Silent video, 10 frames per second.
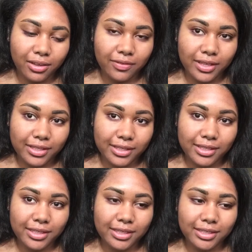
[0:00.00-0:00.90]

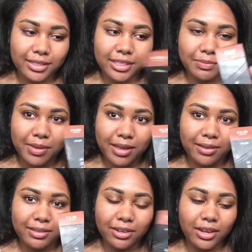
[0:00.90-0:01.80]
Obviously, it says matte
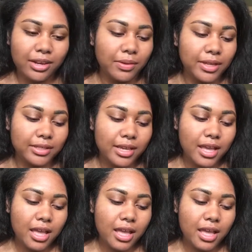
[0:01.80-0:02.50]
on there. Anyways,